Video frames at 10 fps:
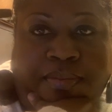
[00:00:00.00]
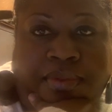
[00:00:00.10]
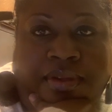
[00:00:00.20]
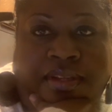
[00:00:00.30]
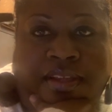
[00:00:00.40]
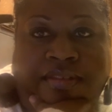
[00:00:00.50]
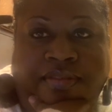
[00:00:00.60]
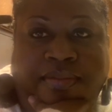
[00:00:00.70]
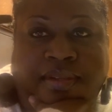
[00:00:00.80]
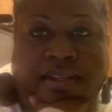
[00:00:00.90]
burnt out
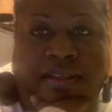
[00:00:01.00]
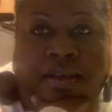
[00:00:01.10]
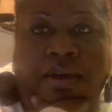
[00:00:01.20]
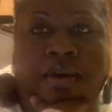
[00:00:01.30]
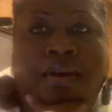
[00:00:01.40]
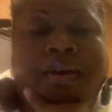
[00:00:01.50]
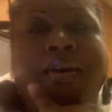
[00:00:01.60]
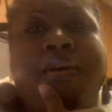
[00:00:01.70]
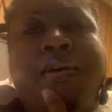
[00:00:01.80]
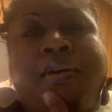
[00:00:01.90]
from dealing.
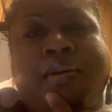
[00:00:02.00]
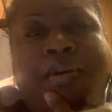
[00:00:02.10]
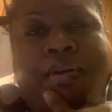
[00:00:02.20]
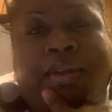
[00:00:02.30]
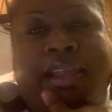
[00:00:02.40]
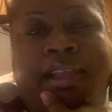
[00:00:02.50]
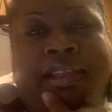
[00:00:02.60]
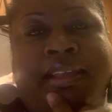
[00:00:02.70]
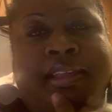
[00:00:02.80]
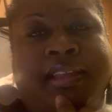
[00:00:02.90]
Oh,
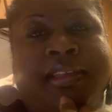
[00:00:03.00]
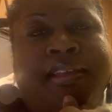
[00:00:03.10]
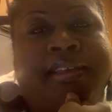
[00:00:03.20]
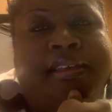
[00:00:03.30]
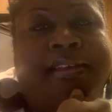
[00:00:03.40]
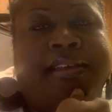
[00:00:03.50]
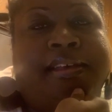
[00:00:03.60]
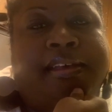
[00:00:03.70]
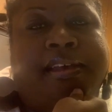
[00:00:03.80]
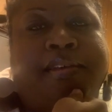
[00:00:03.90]
okay.
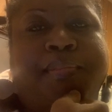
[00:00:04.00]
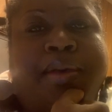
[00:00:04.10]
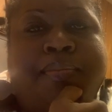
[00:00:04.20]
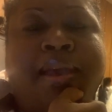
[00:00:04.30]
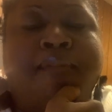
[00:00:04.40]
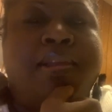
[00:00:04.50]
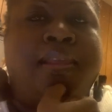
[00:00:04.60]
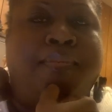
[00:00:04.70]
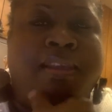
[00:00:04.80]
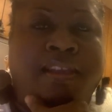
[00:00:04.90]
My bad. Well,
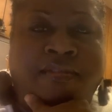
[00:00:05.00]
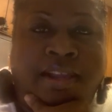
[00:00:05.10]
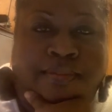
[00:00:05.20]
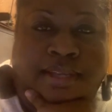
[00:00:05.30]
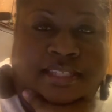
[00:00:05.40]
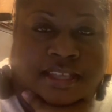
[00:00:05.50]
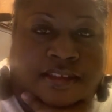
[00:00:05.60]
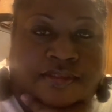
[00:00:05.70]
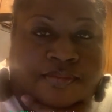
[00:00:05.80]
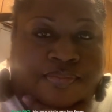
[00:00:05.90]
let me correct
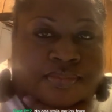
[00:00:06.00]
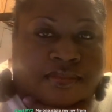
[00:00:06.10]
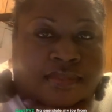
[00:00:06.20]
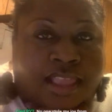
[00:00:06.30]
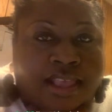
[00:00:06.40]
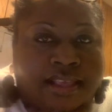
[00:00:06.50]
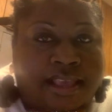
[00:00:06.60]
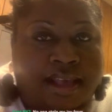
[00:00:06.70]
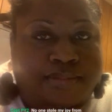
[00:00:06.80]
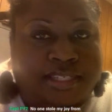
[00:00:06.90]
myself.
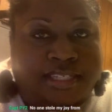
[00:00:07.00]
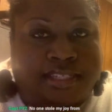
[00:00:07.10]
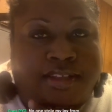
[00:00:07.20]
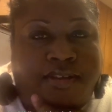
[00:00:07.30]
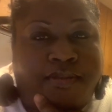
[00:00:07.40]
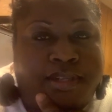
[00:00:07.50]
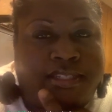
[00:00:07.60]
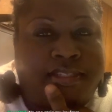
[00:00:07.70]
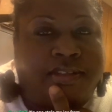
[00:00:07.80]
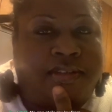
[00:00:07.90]
Cap says no one
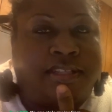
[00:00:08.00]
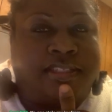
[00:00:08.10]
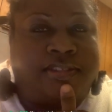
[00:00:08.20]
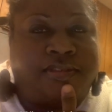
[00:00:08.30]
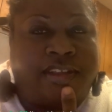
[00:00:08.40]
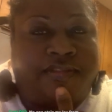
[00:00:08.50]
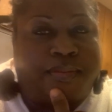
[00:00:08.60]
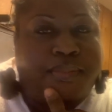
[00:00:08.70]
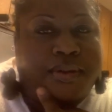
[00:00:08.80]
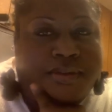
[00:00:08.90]
stole his joy
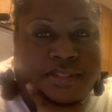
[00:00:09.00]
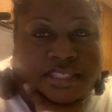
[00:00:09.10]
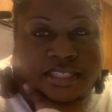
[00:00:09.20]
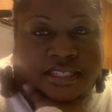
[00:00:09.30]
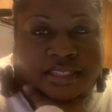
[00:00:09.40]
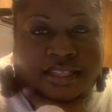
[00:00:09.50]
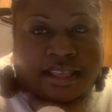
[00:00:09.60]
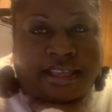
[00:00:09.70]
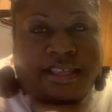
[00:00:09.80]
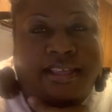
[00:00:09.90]
from posting.
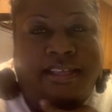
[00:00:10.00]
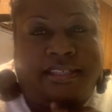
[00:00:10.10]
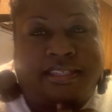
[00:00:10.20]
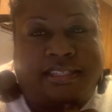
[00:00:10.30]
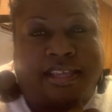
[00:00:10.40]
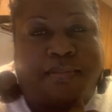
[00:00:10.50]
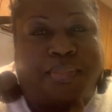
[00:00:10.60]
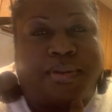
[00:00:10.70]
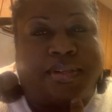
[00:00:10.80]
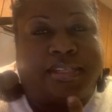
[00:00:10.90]
He just got
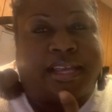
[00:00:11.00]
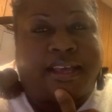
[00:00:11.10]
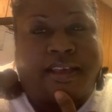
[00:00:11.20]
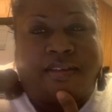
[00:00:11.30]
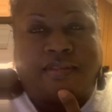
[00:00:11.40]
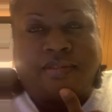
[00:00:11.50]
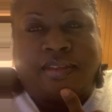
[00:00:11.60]
burnt out